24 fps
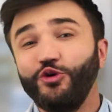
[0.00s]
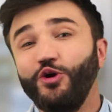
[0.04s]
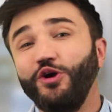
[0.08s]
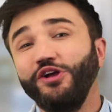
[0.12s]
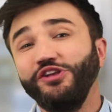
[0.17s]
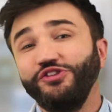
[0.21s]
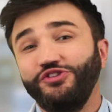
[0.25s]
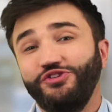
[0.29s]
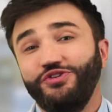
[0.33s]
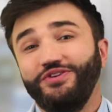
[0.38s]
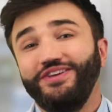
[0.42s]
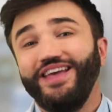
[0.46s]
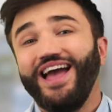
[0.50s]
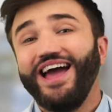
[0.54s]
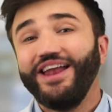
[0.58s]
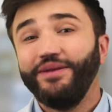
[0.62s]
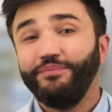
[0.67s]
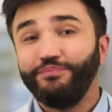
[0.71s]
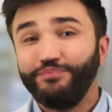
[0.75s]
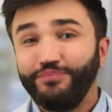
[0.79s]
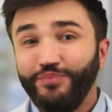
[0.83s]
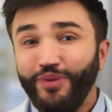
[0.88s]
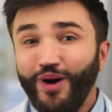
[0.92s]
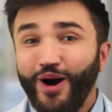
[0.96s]
you going to
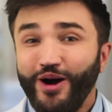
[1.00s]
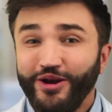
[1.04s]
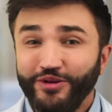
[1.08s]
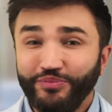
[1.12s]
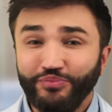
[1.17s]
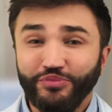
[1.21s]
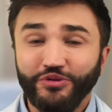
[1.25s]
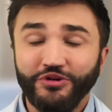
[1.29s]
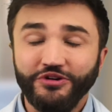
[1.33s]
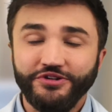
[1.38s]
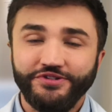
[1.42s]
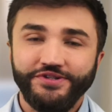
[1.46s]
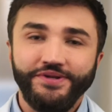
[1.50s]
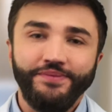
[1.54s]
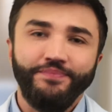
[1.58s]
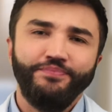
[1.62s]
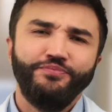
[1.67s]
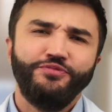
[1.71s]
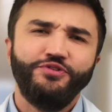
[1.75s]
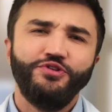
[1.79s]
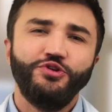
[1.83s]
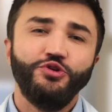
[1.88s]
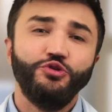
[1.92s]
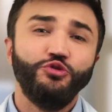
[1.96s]
get body
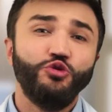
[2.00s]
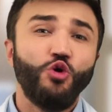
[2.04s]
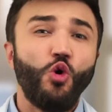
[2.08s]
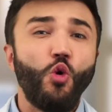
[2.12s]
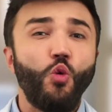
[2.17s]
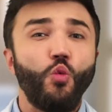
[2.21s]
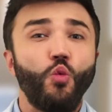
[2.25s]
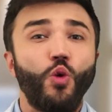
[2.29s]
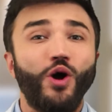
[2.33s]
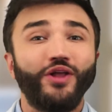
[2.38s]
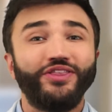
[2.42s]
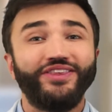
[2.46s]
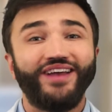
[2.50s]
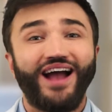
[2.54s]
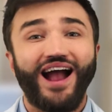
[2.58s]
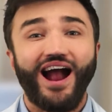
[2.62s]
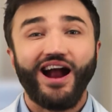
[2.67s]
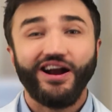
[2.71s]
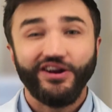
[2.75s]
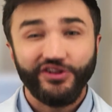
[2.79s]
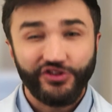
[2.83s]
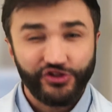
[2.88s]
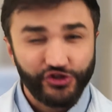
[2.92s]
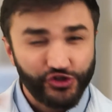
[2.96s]
piercing? Do you know what
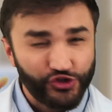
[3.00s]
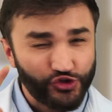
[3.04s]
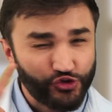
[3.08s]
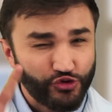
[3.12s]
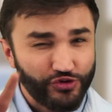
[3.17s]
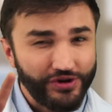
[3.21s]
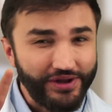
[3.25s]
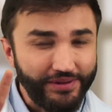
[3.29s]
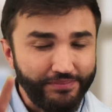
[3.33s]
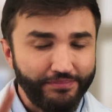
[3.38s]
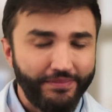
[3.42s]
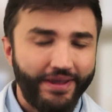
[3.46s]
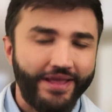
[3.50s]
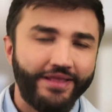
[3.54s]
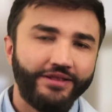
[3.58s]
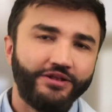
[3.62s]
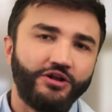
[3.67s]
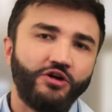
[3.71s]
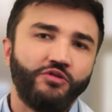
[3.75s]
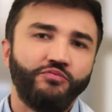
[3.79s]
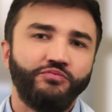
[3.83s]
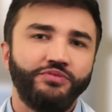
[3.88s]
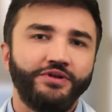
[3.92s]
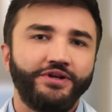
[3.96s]
are three
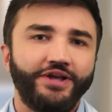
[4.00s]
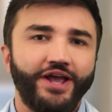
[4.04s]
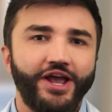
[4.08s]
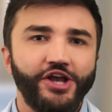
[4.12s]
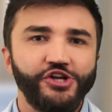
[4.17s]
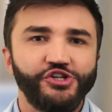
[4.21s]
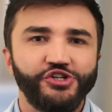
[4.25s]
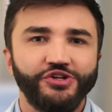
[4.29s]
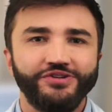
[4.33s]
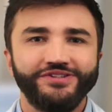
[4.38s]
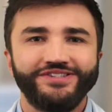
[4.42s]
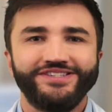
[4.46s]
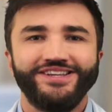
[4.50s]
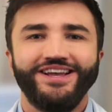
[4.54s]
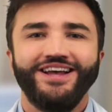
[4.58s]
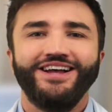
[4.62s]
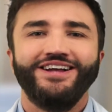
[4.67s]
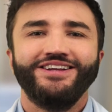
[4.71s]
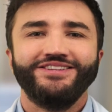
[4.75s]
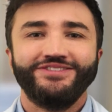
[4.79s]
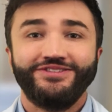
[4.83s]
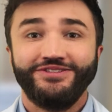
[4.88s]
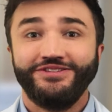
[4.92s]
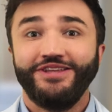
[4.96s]
main complications?
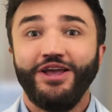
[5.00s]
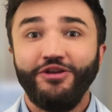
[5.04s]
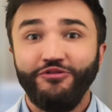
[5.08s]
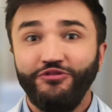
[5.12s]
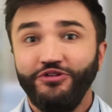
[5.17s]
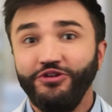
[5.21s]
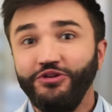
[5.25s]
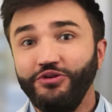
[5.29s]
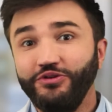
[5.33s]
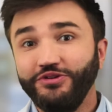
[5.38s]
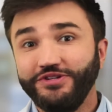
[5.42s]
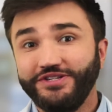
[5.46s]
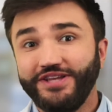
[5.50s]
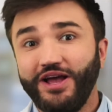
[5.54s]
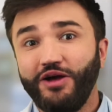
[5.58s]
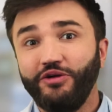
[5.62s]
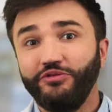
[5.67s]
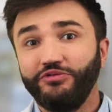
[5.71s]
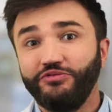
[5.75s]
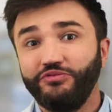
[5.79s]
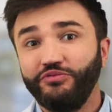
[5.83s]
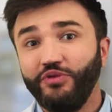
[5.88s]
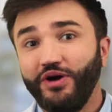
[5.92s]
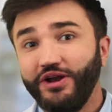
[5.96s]
Today's video is
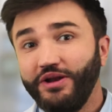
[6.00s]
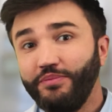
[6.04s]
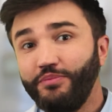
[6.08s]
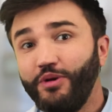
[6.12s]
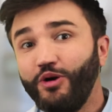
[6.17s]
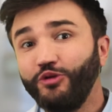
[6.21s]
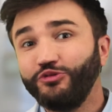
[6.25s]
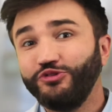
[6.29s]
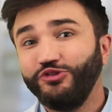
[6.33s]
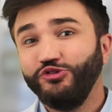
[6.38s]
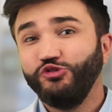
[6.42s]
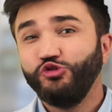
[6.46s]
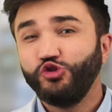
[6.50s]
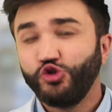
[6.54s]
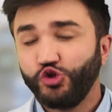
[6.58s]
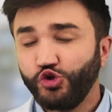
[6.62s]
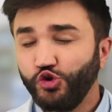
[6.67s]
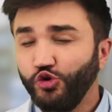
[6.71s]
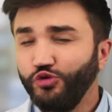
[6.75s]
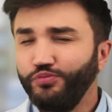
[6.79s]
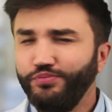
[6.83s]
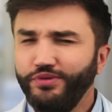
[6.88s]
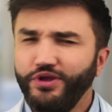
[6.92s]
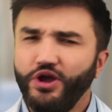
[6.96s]
out what about you
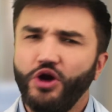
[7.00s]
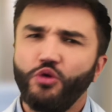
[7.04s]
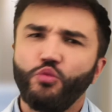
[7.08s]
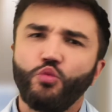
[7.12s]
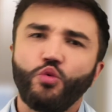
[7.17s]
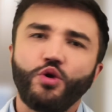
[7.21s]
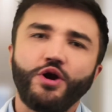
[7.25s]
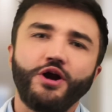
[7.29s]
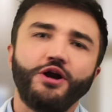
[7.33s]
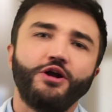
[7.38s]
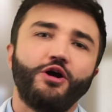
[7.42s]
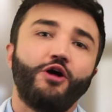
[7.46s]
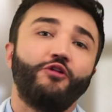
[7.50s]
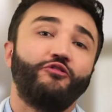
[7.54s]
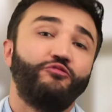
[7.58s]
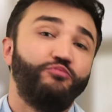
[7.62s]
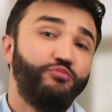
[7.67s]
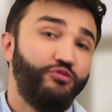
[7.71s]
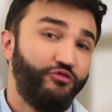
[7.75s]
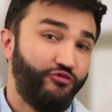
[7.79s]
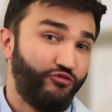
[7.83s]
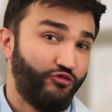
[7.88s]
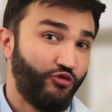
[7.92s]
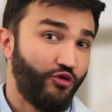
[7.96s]
should be aware
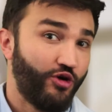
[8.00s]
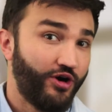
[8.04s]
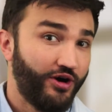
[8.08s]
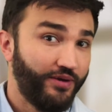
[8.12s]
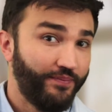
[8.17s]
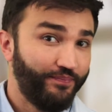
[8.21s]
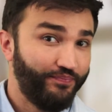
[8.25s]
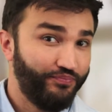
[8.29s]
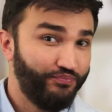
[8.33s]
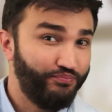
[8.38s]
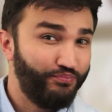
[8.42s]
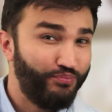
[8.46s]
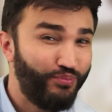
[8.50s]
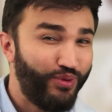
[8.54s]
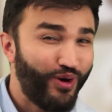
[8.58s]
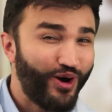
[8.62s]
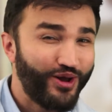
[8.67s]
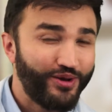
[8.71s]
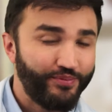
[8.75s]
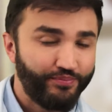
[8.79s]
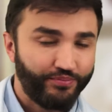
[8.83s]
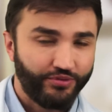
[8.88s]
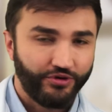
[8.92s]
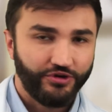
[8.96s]
of before
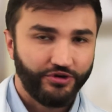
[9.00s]
body